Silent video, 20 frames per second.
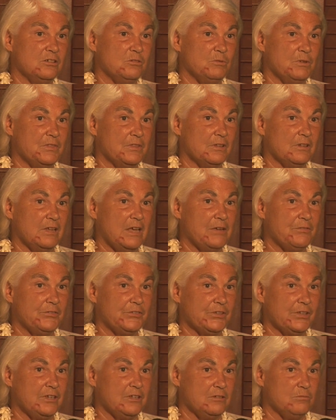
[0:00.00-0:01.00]
with the
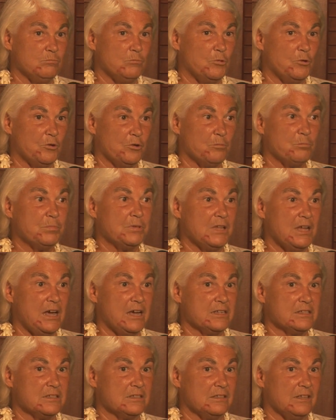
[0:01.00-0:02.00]
glyphosate. More
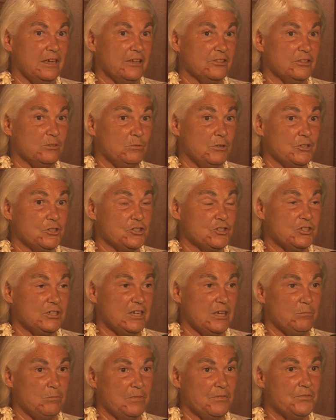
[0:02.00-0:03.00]
plots like the ones she
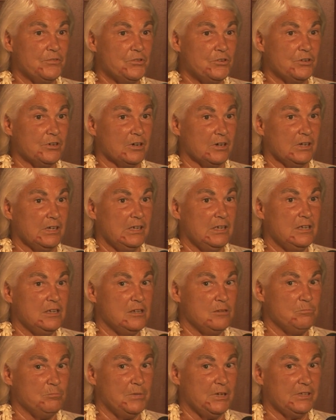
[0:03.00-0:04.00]
had before,
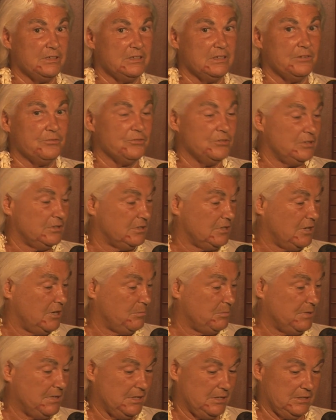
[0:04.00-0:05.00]
but different
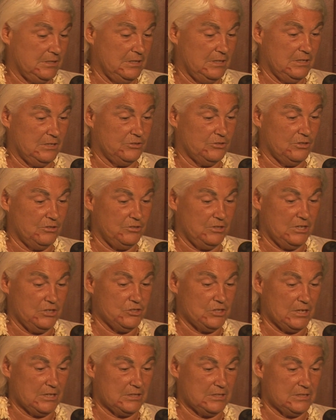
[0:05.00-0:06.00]
topics. So you can
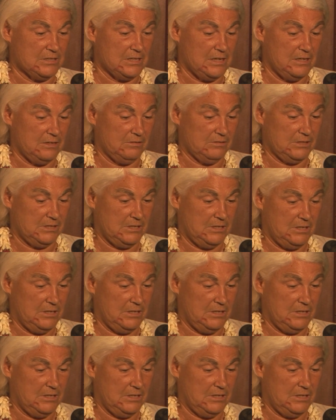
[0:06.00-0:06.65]
check this out.